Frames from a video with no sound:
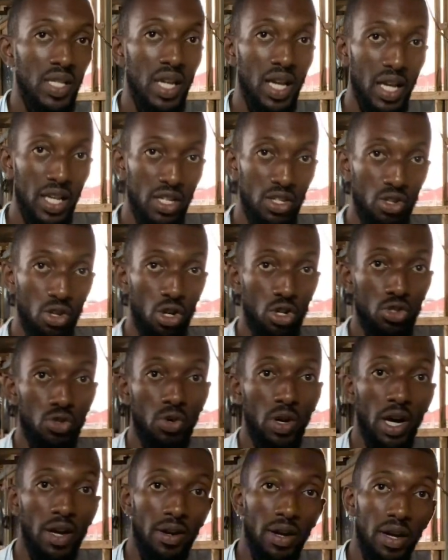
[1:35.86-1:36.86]
and it's also
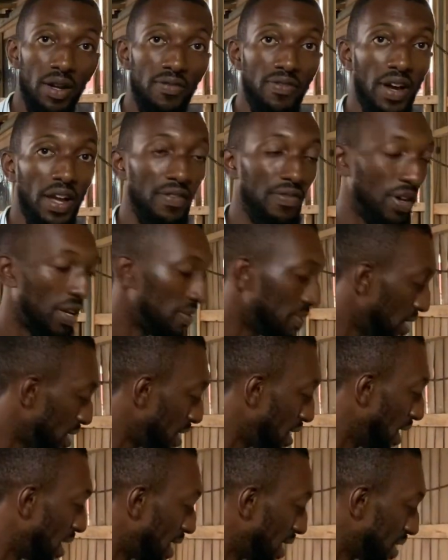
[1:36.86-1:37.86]
around 500
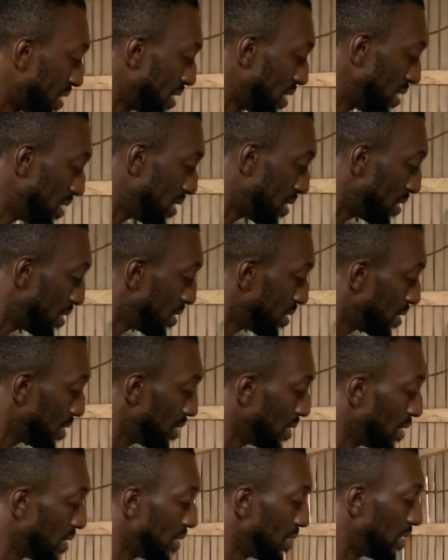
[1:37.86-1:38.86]
Ghana cedis.
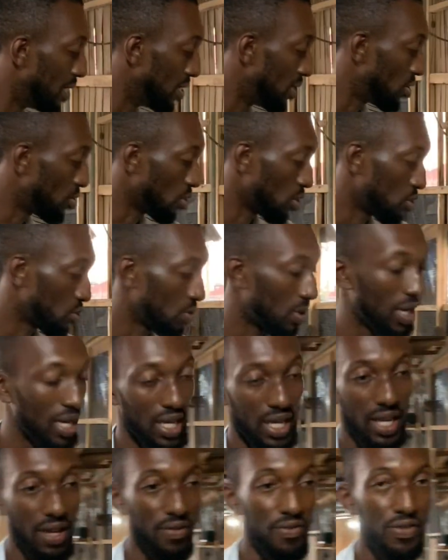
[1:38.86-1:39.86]
This is also
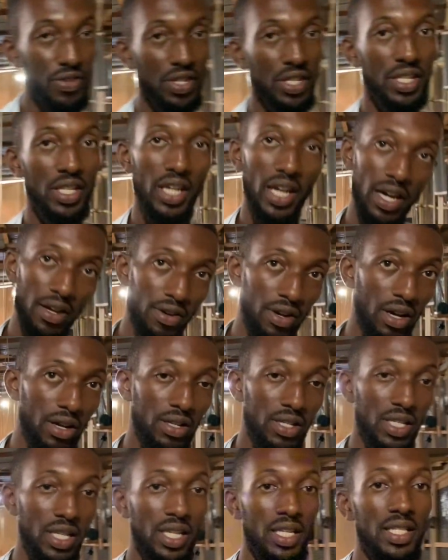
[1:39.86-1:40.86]
another feed around
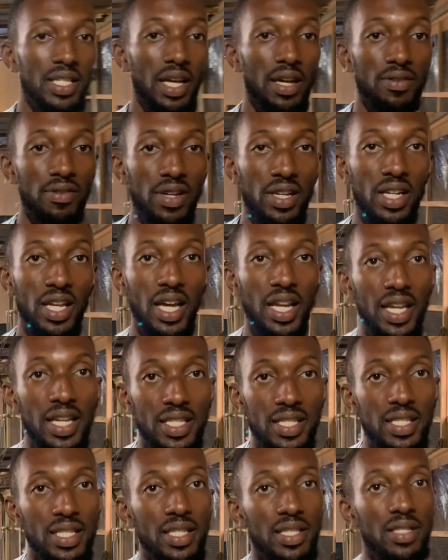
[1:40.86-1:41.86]
800 Ghana
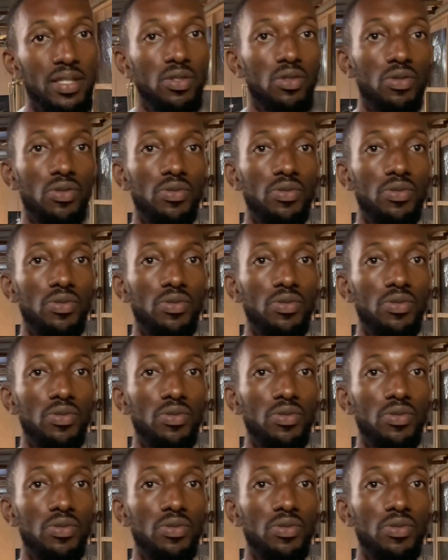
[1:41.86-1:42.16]
cedis.